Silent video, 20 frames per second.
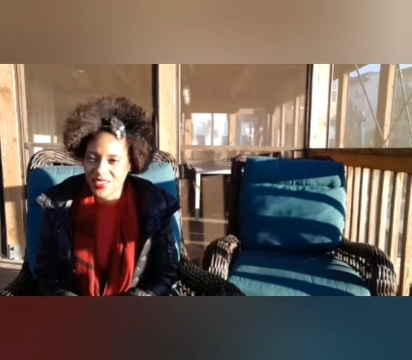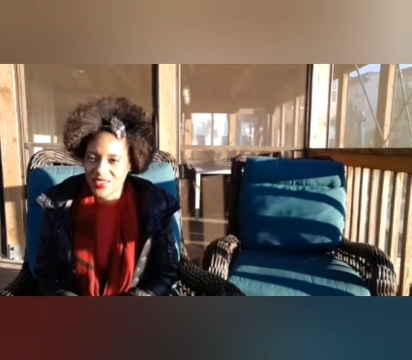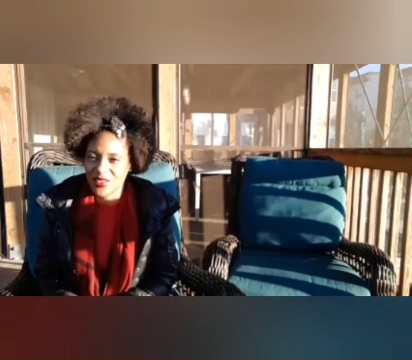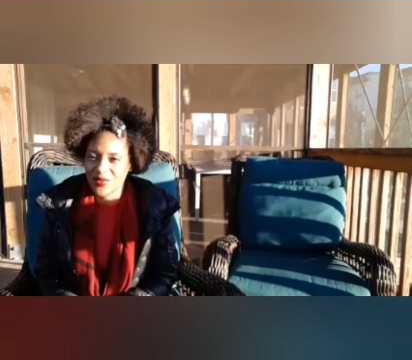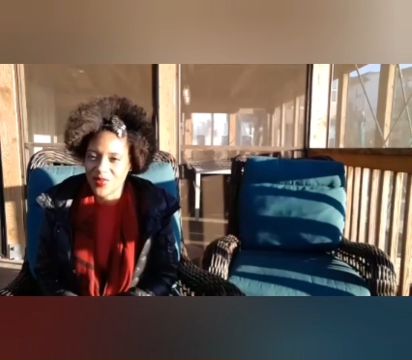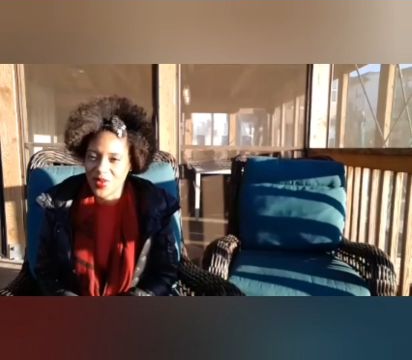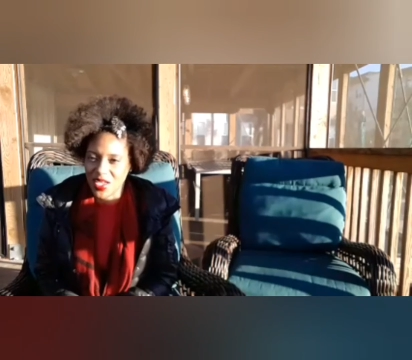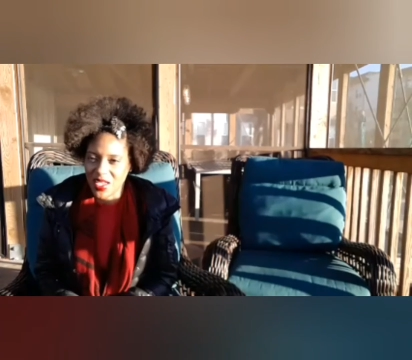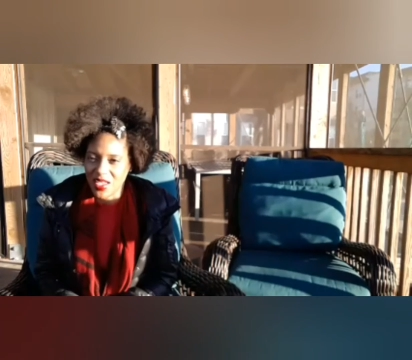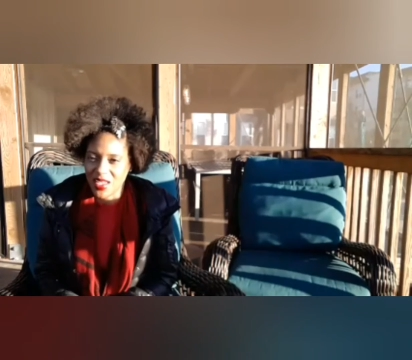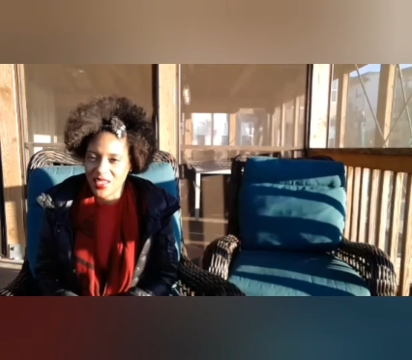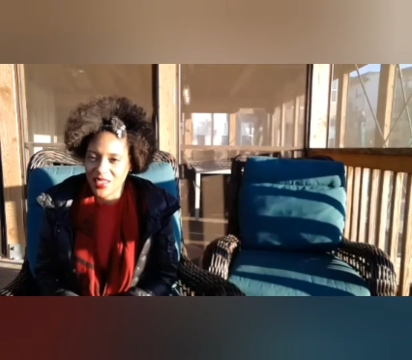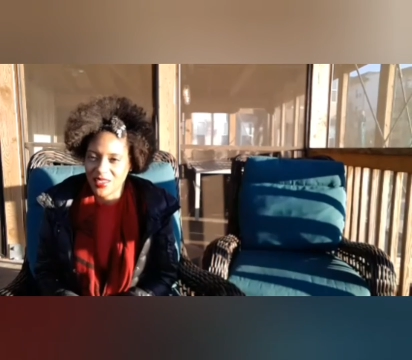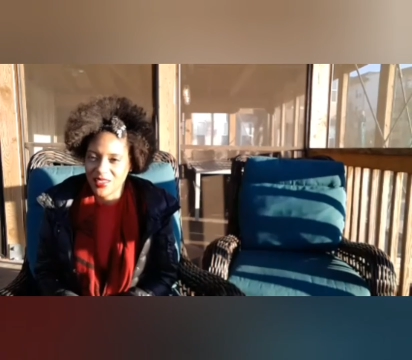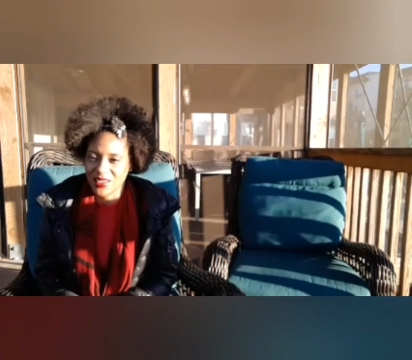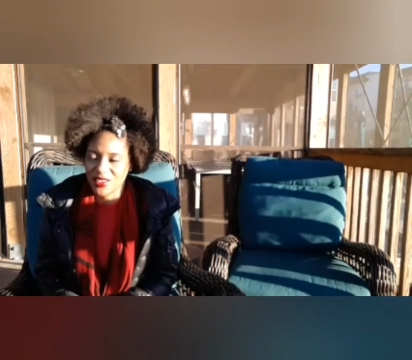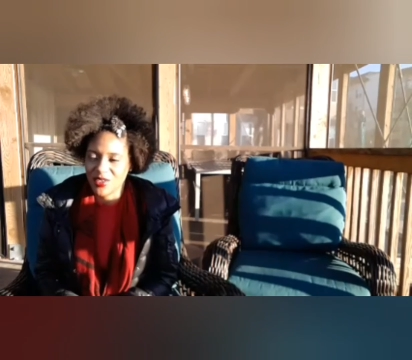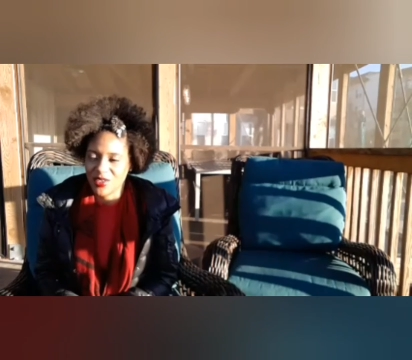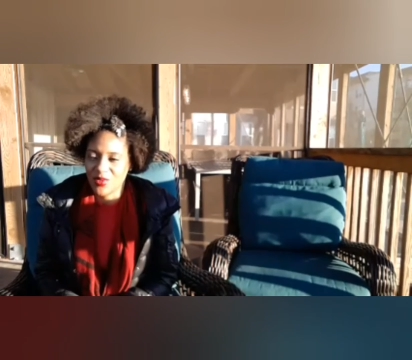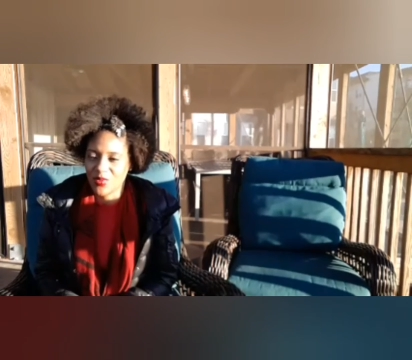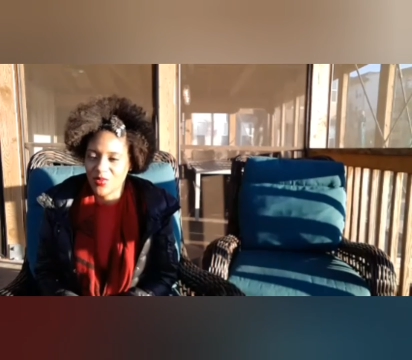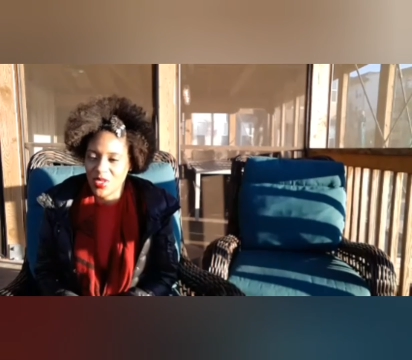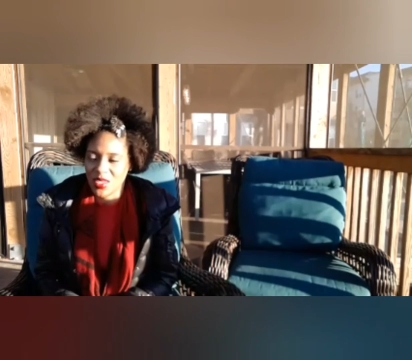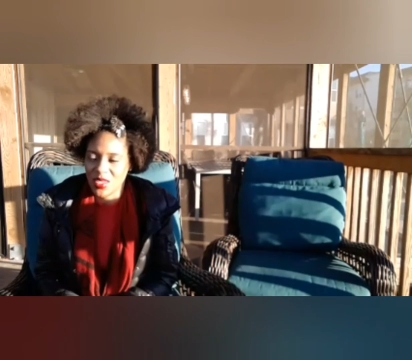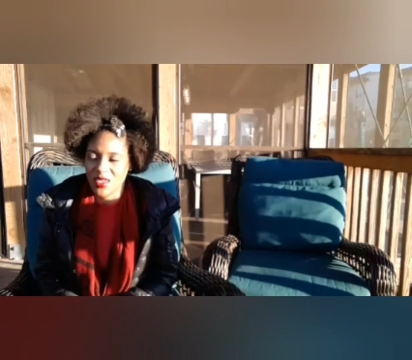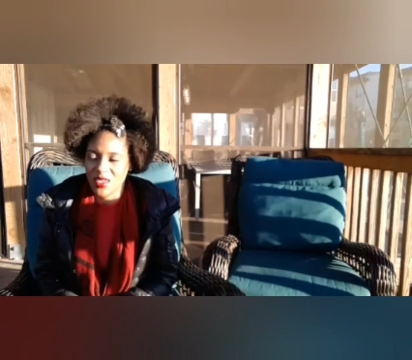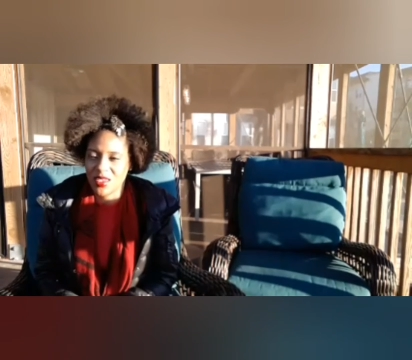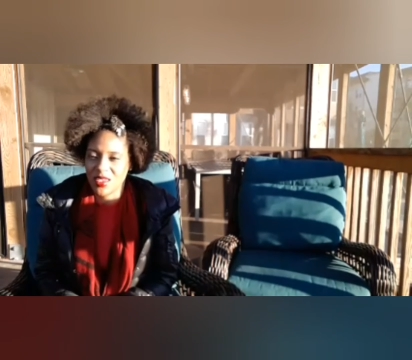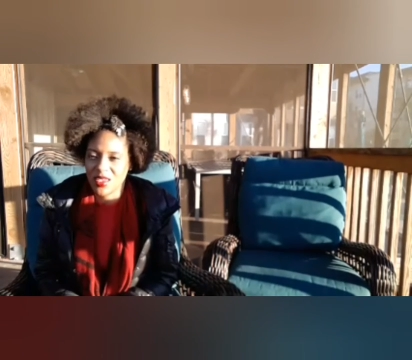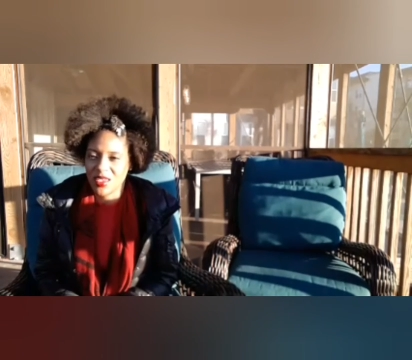it's been to
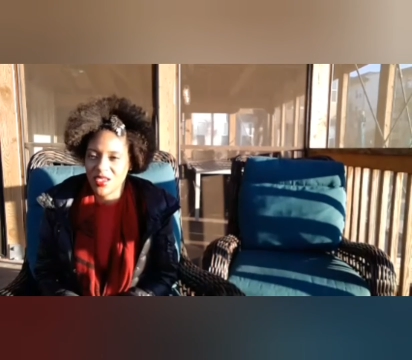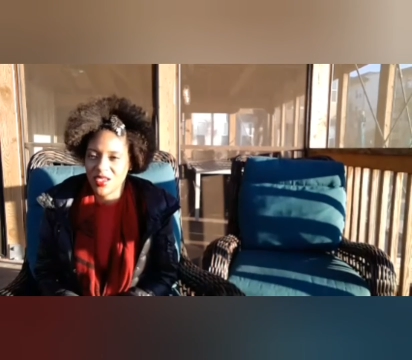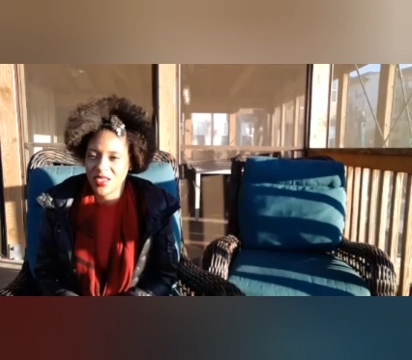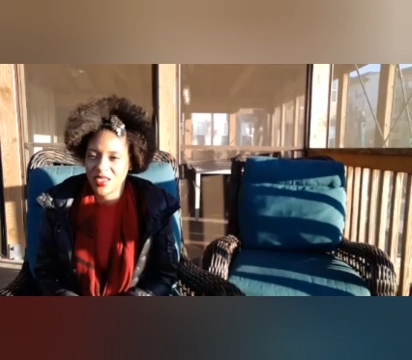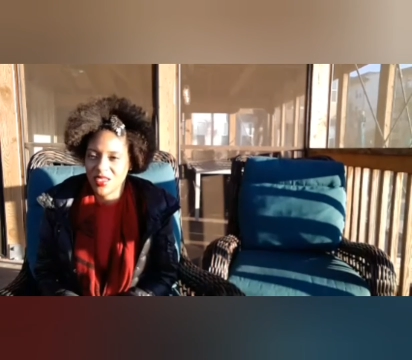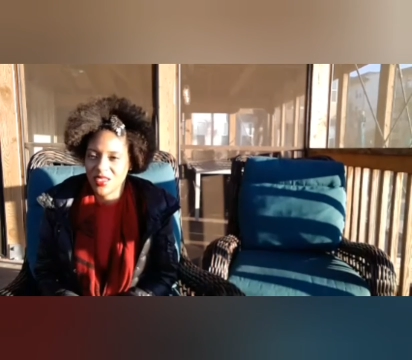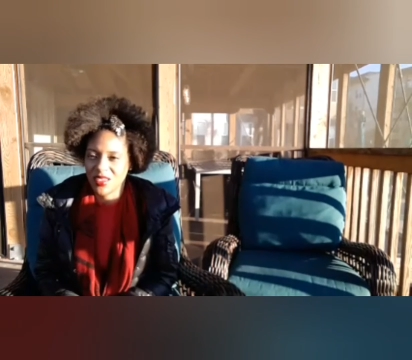be